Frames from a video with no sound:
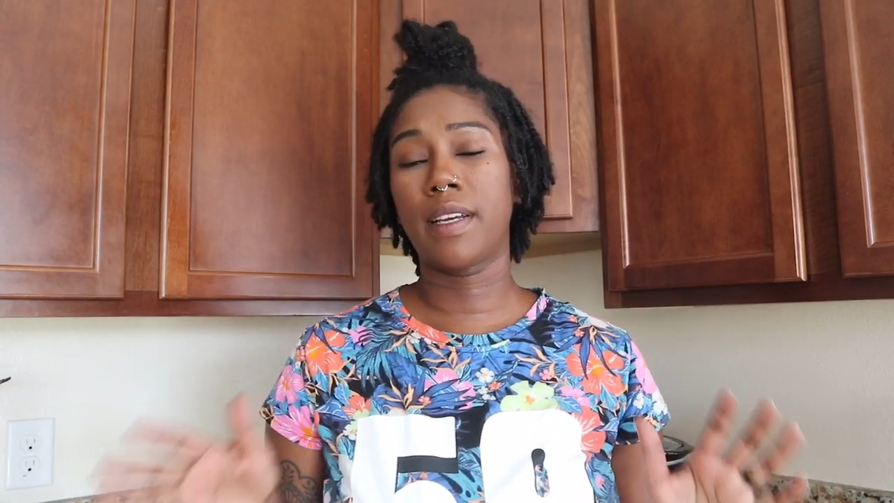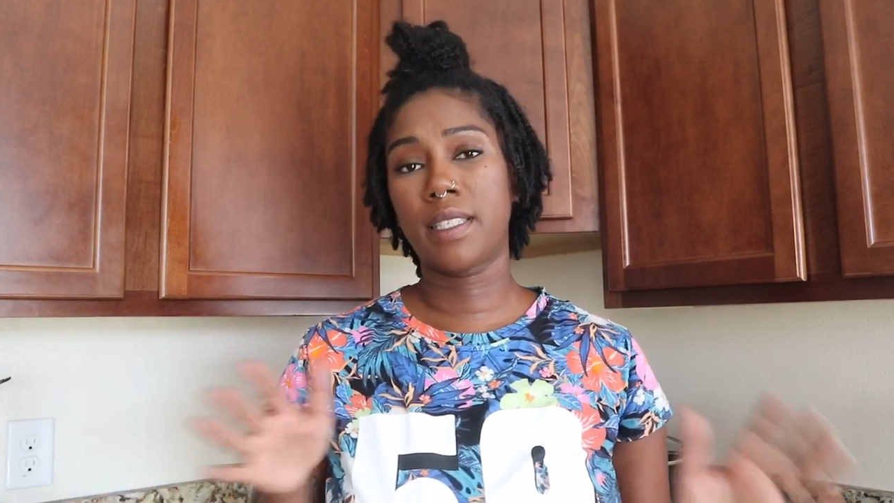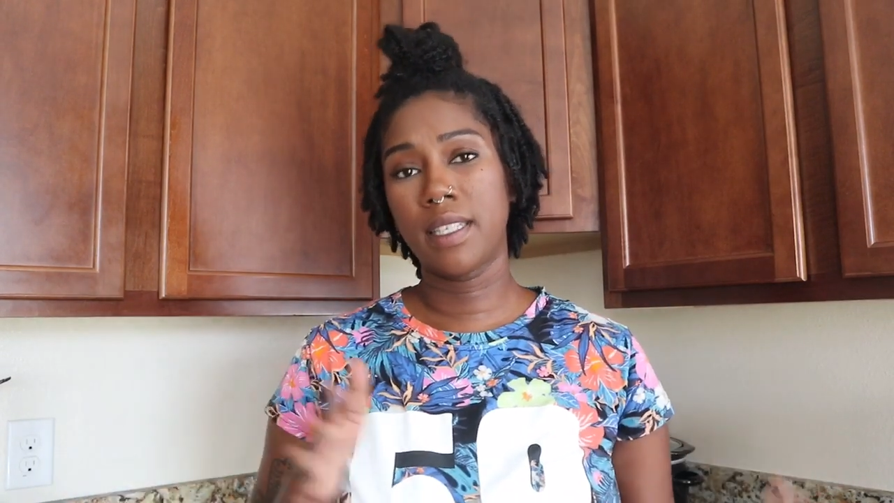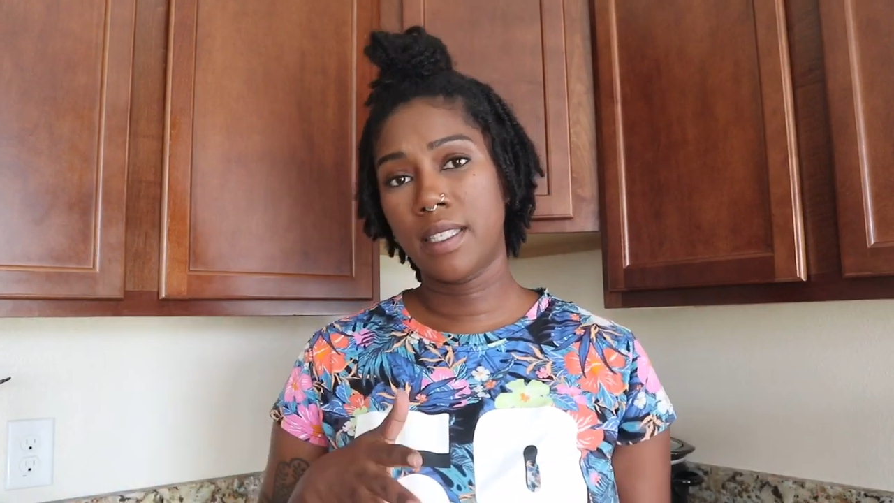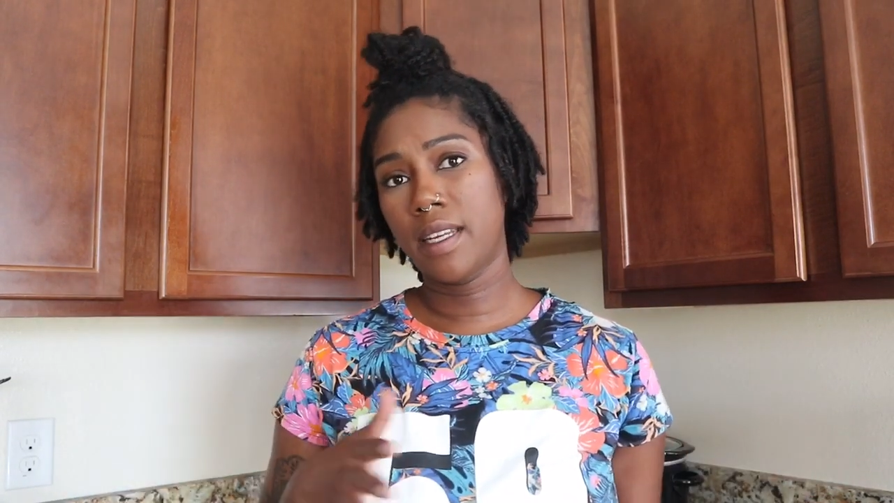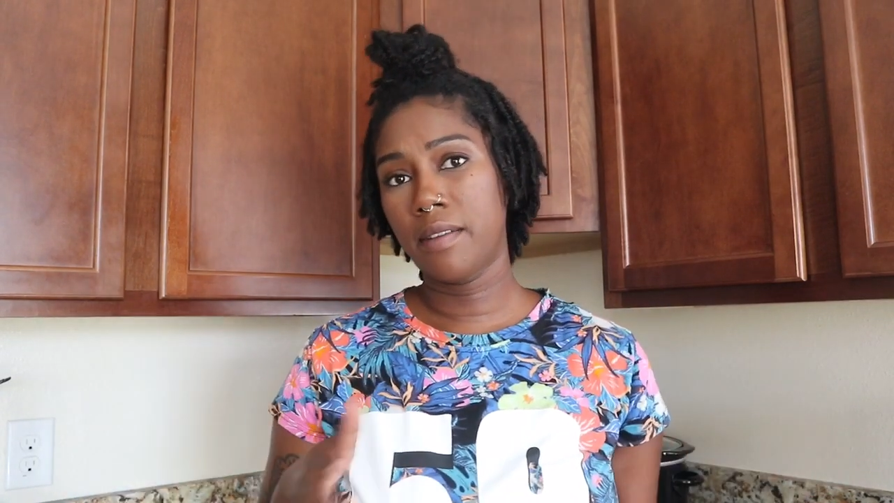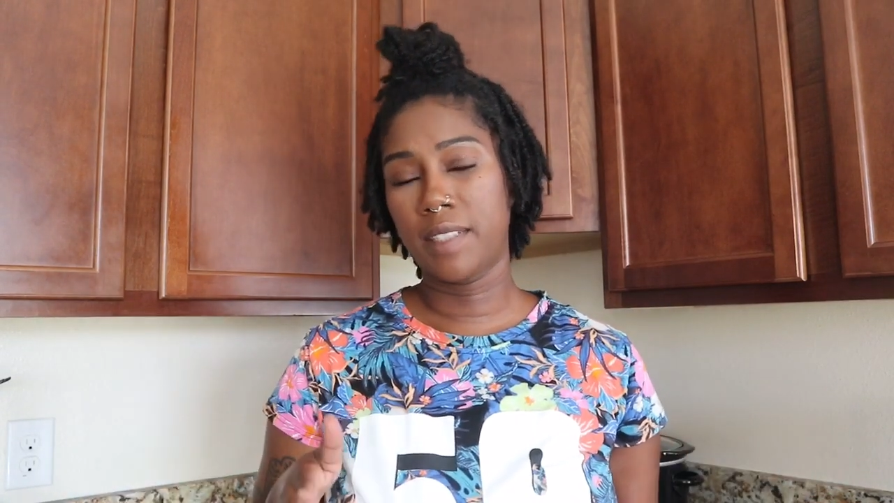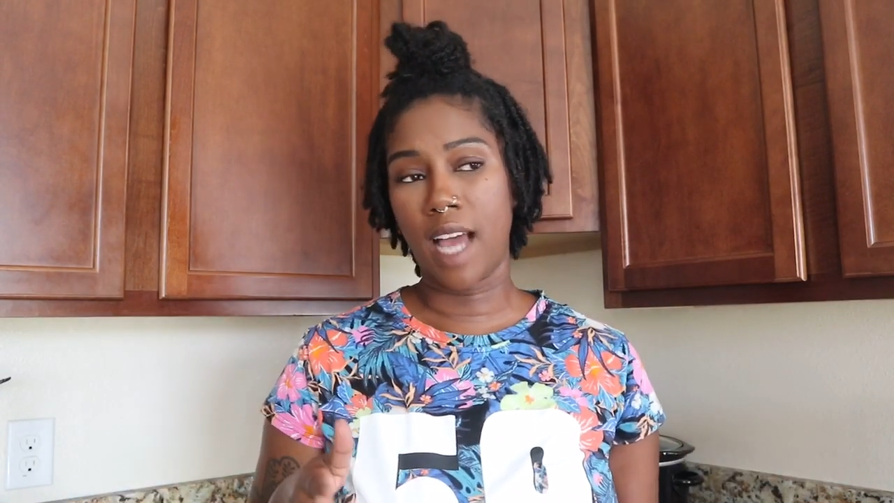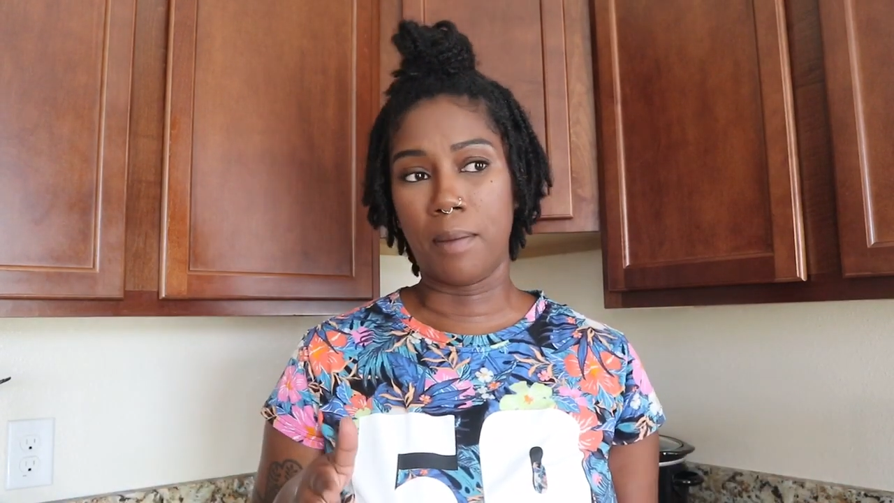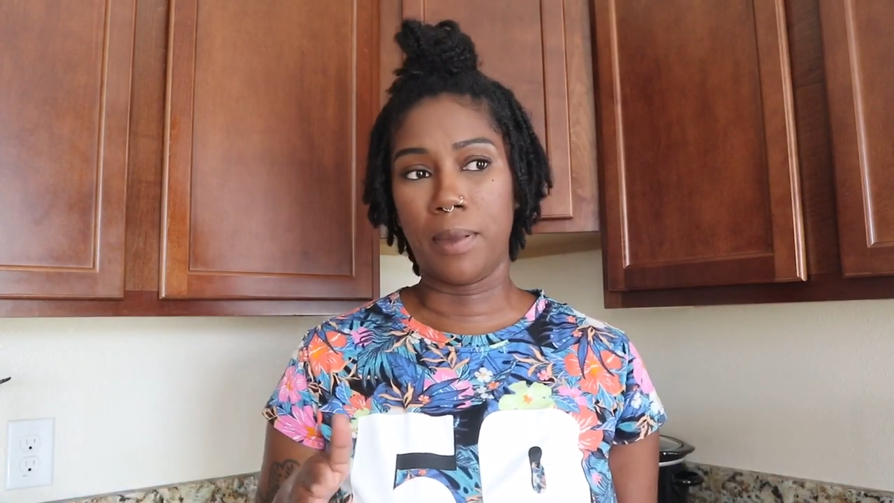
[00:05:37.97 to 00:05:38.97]
a sensitive
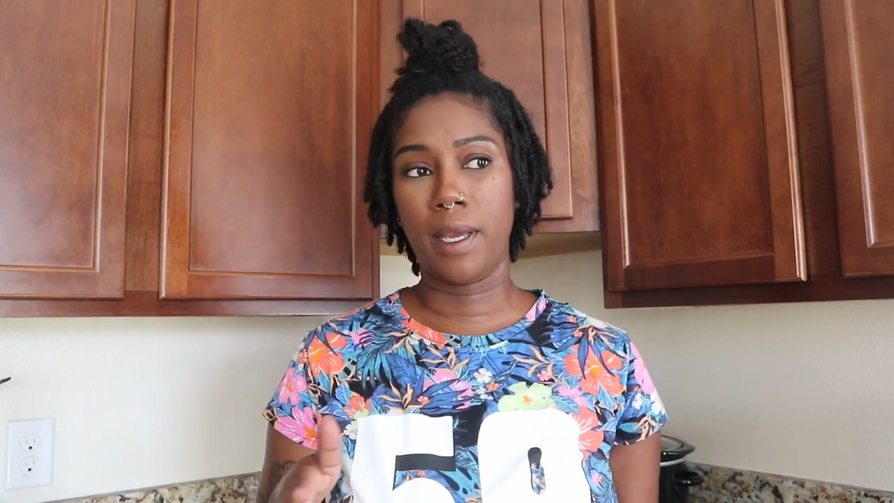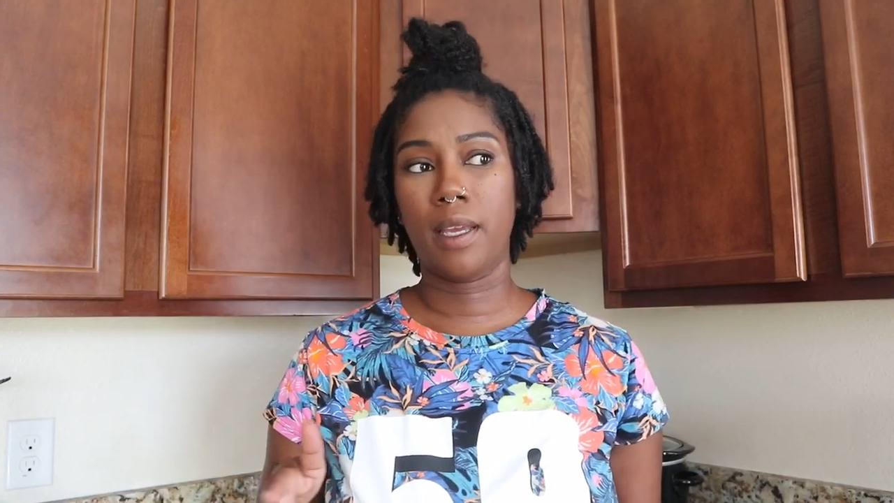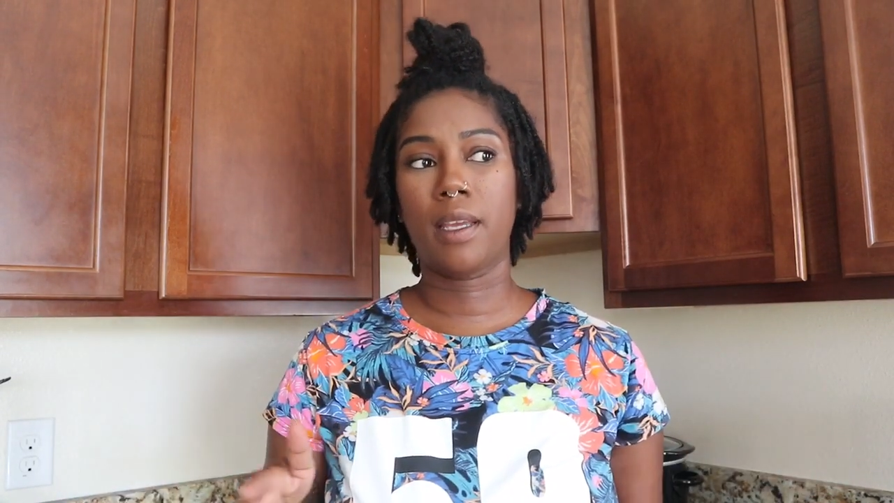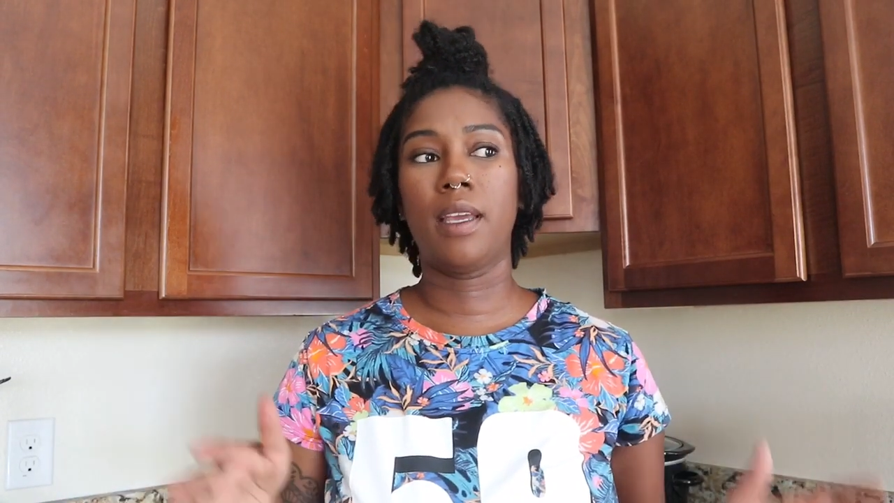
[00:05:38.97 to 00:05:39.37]
topic,